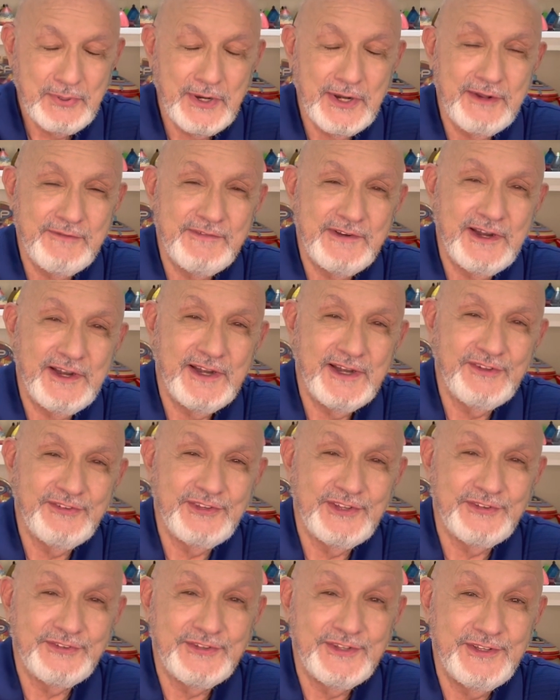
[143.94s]
part of our
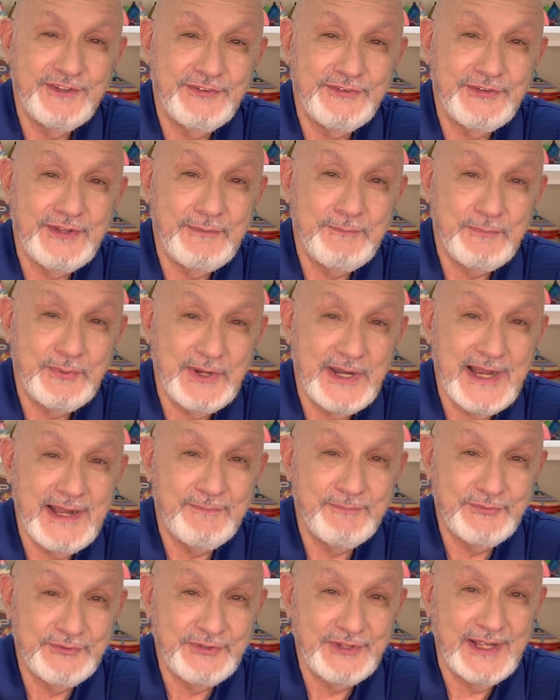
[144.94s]
existence, and
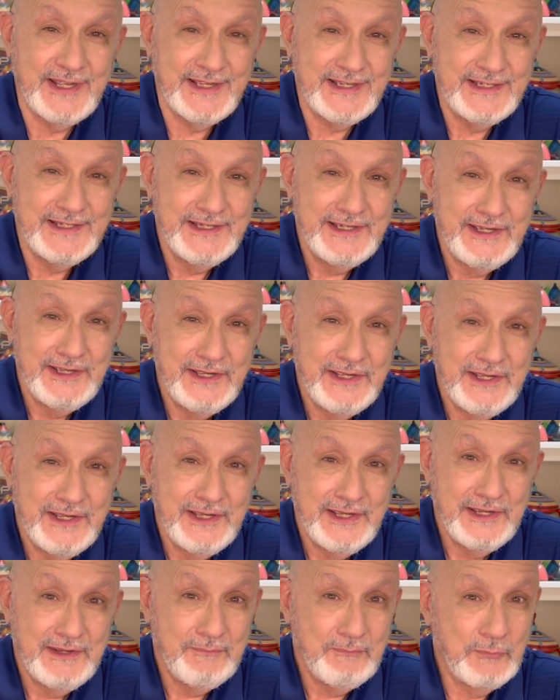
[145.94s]
perhaps
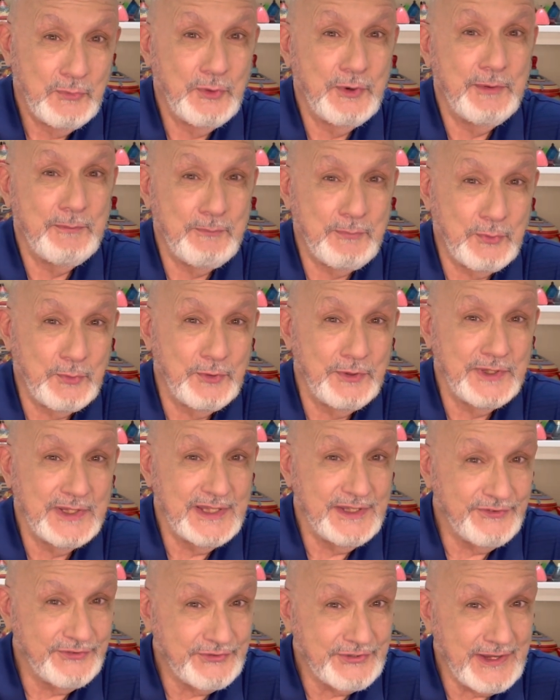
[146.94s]
more
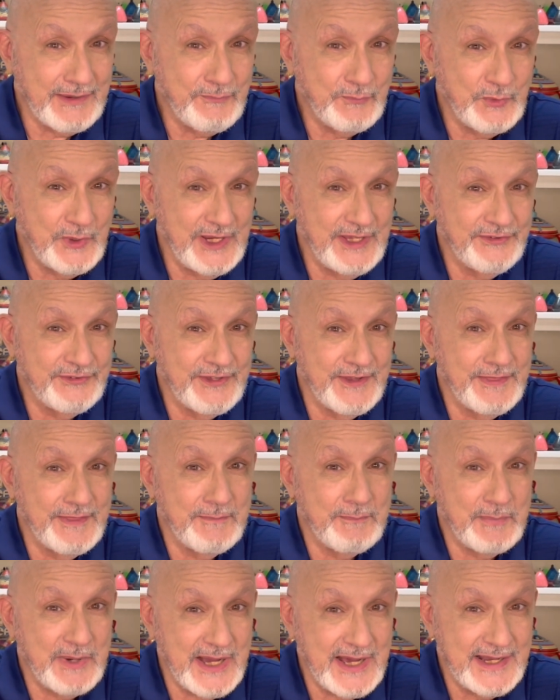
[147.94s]
important in some ways
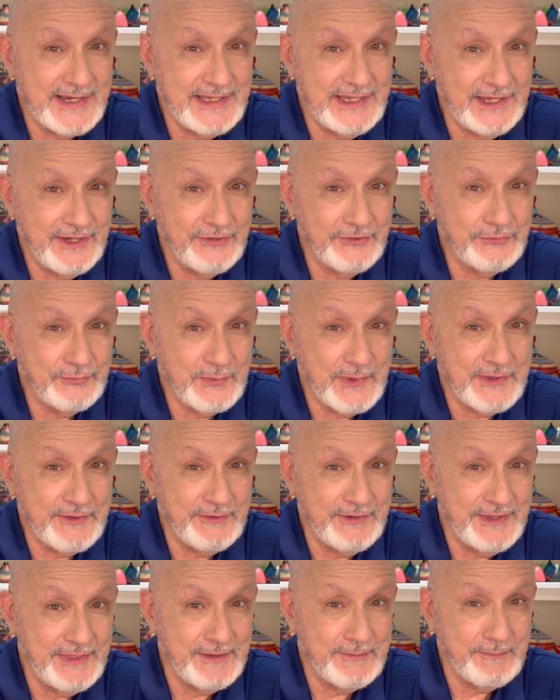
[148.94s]
than the body, because
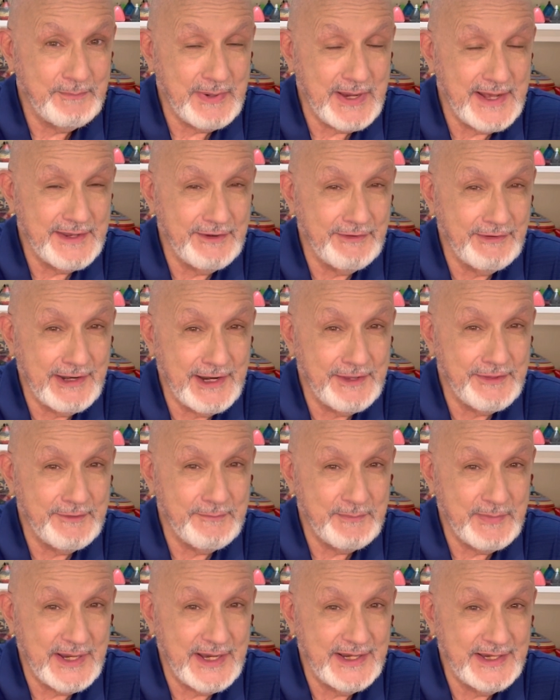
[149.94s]
whether in the body or out of
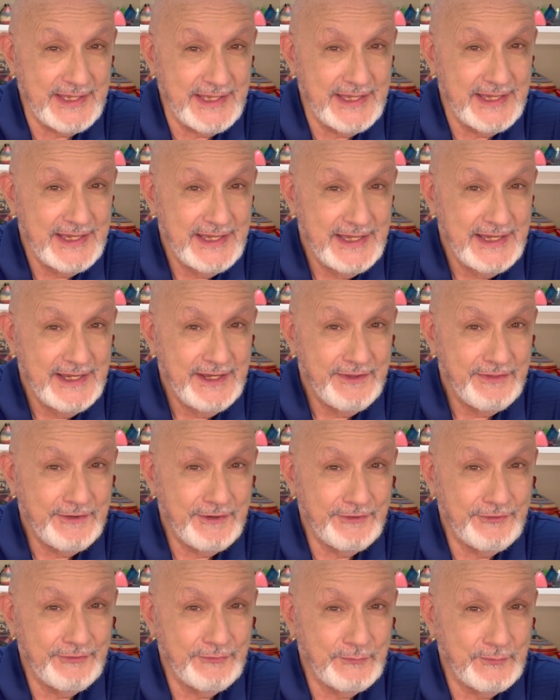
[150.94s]
the body,
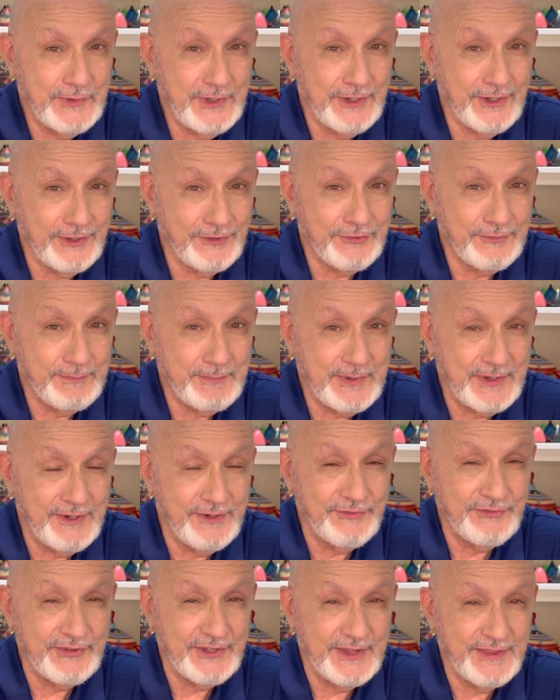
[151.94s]
we are
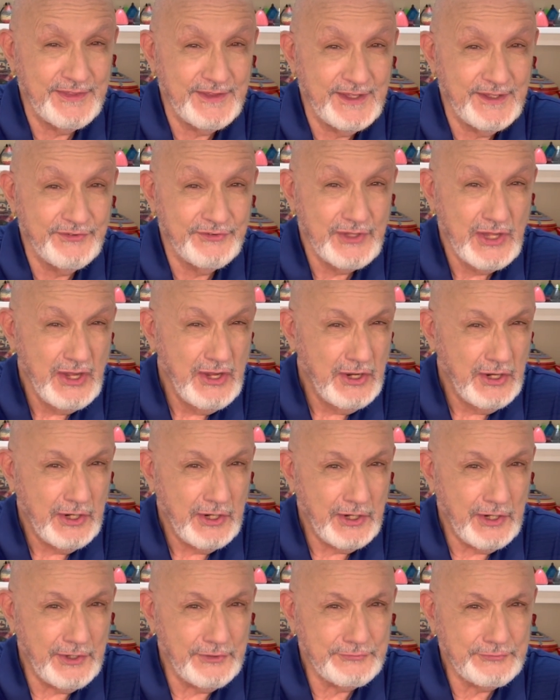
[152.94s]
experiencing things.
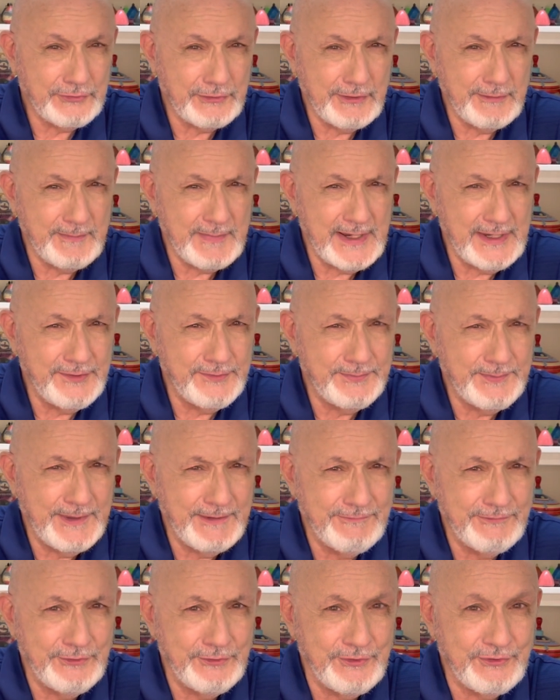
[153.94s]
Also reminds
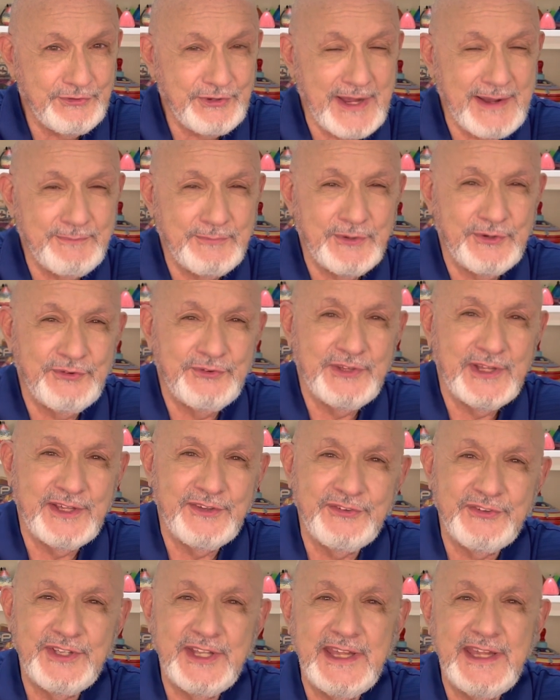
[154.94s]
me of Luke chapter
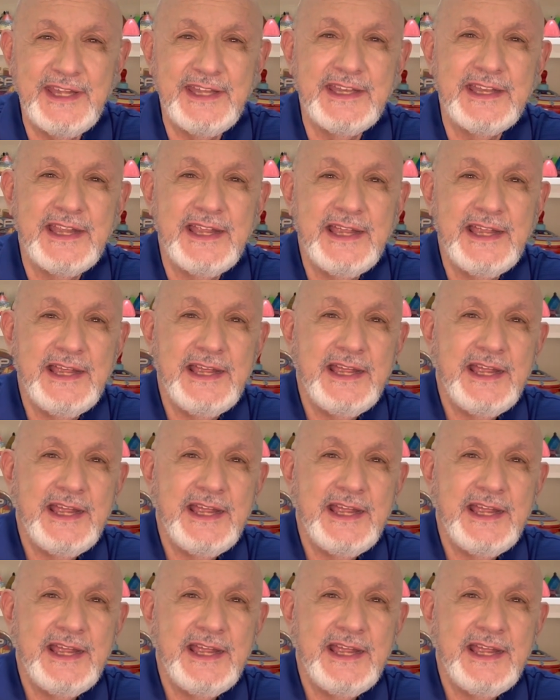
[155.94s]
16